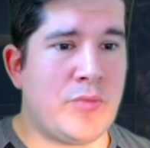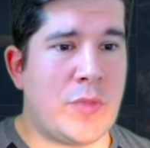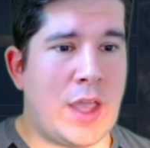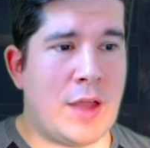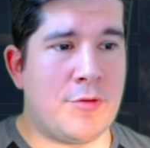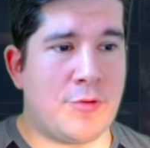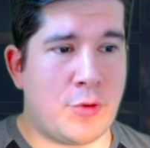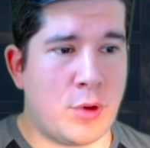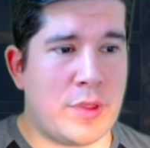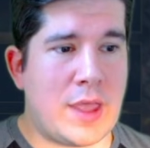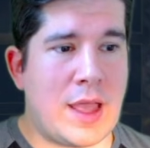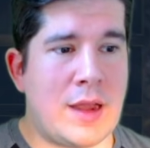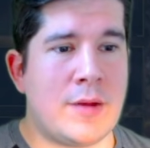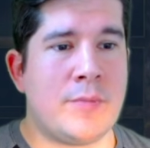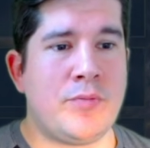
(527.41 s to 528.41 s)
And for
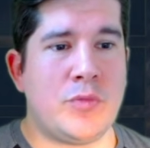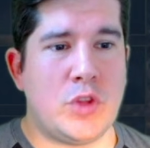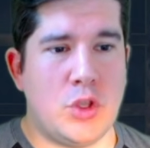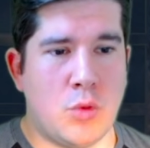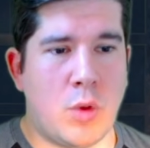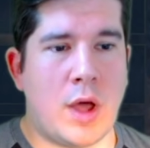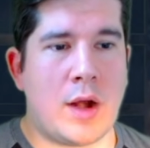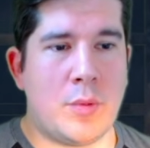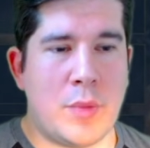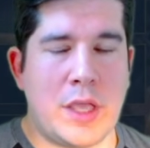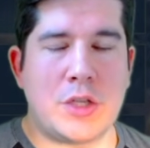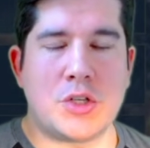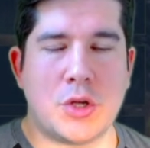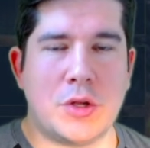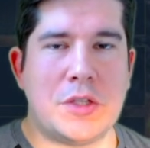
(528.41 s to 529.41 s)
that, you want to
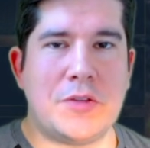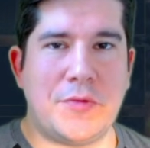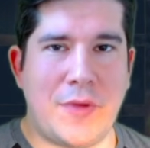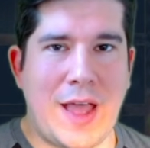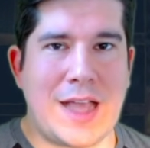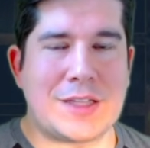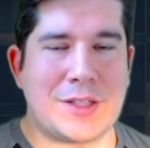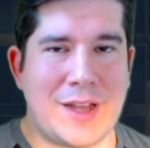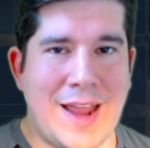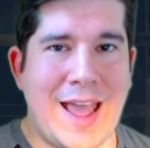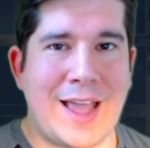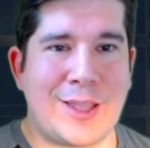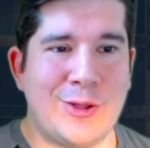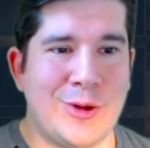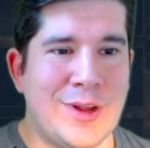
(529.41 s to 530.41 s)
make sure he's fast and
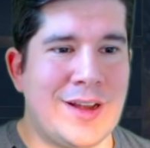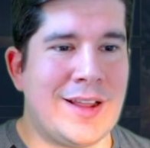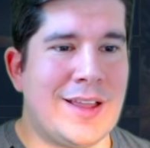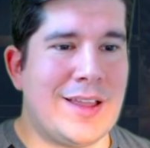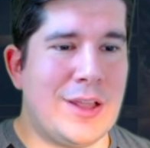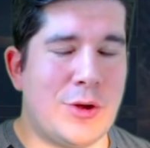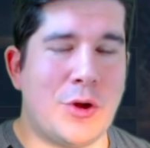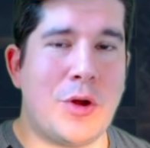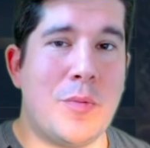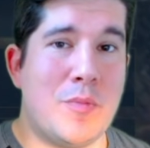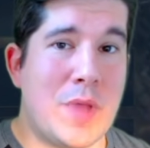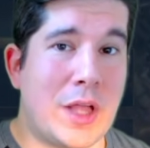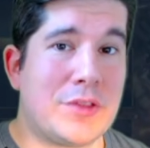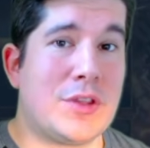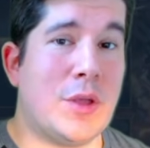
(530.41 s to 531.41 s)
accurate in order to
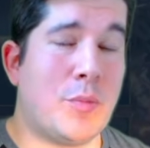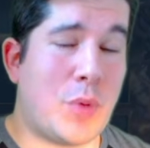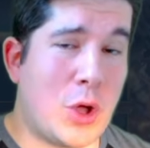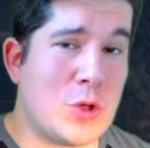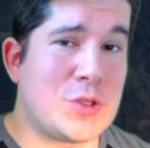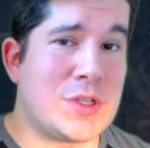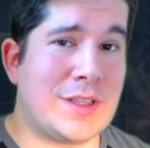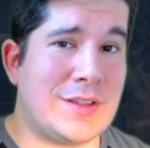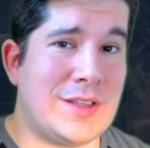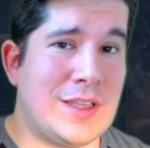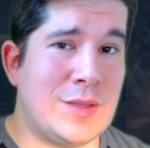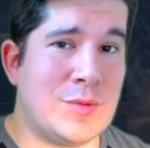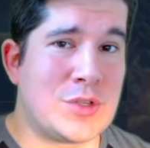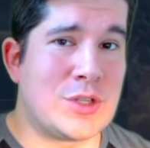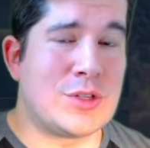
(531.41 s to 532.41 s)
melt the opposing
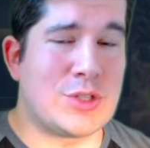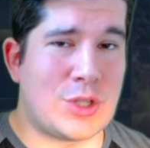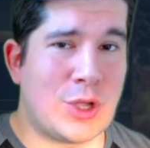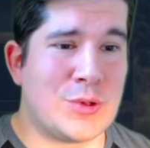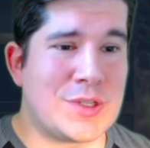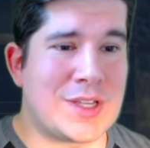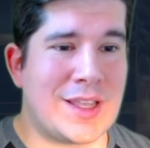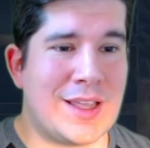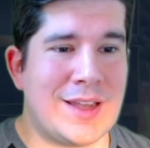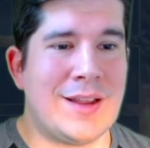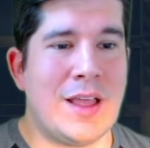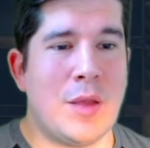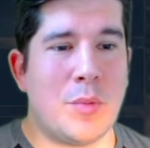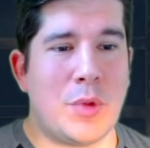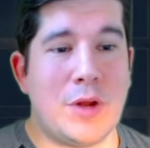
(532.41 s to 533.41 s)
team's Stone Skin.
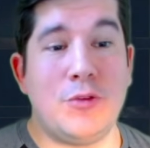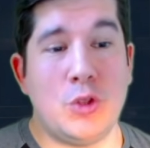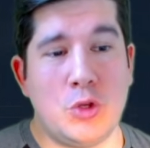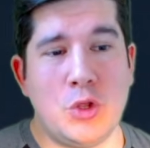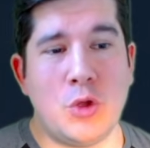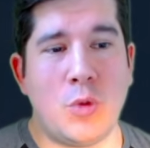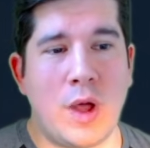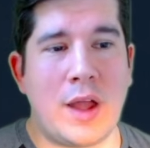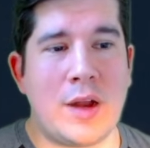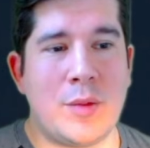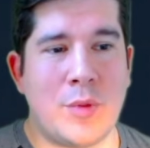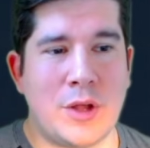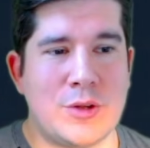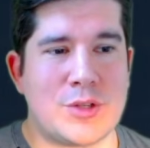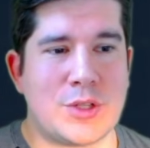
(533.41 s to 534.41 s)
But if you do want him
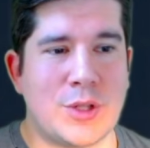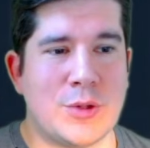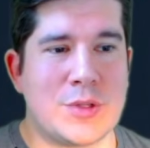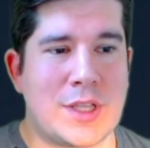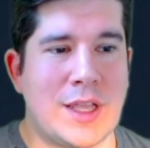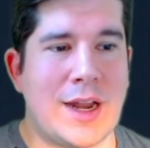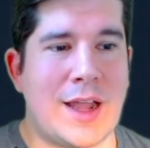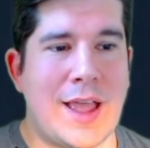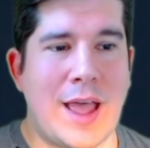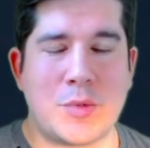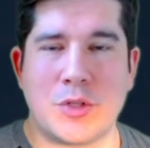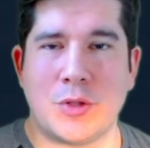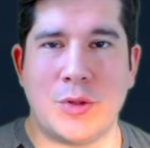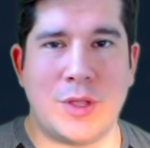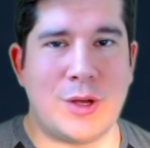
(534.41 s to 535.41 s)
under Stone Skin, I
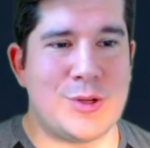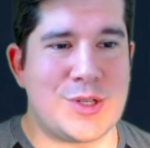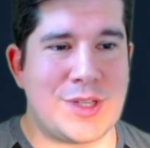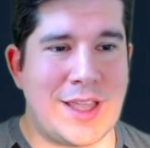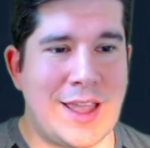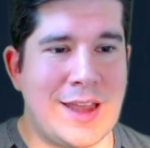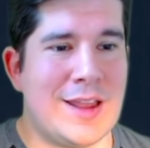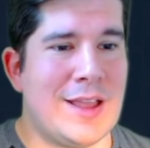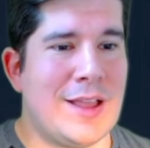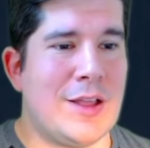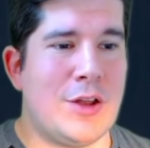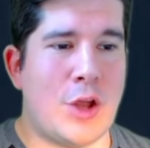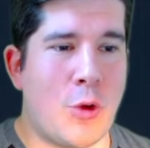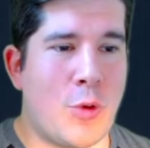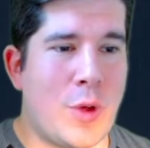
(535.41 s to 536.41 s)
absolutely understand.
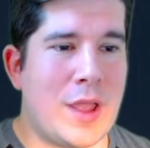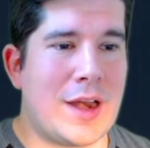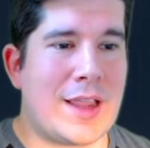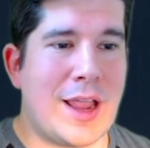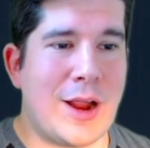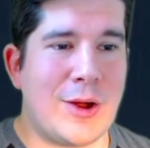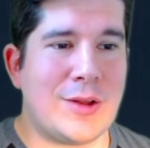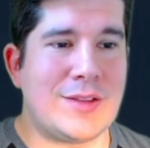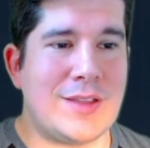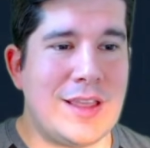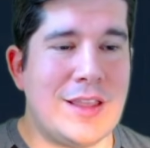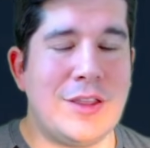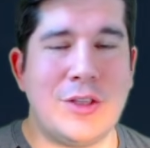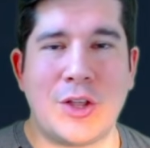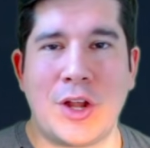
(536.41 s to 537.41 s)
No way to guarantee
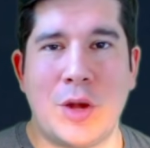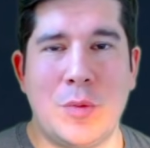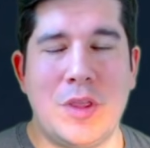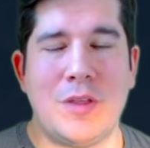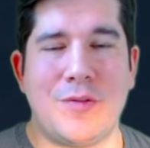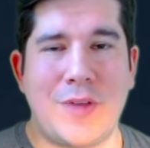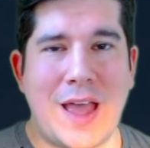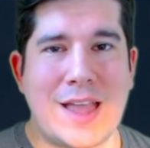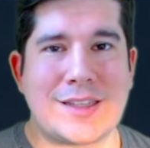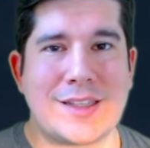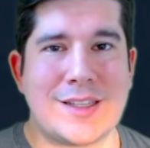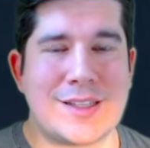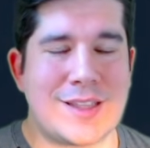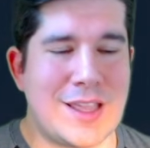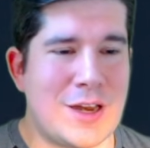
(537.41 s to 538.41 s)
that you're going to be the
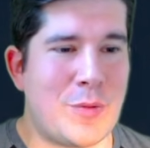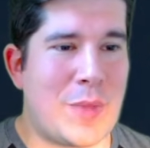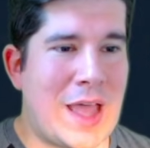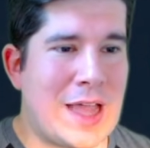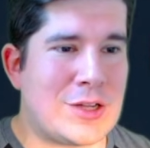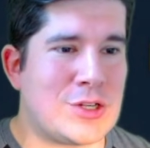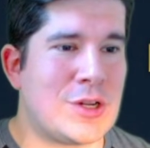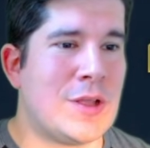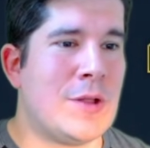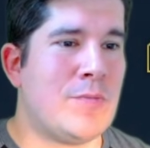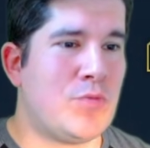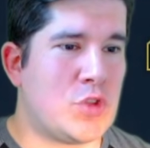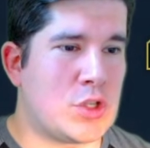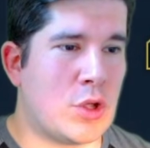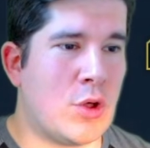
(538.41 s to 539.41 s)
fastest in a match.
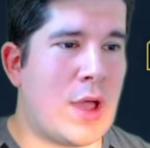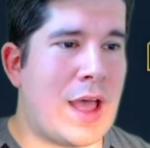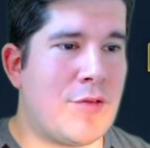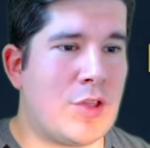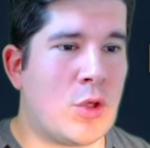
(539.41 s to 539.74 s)
So having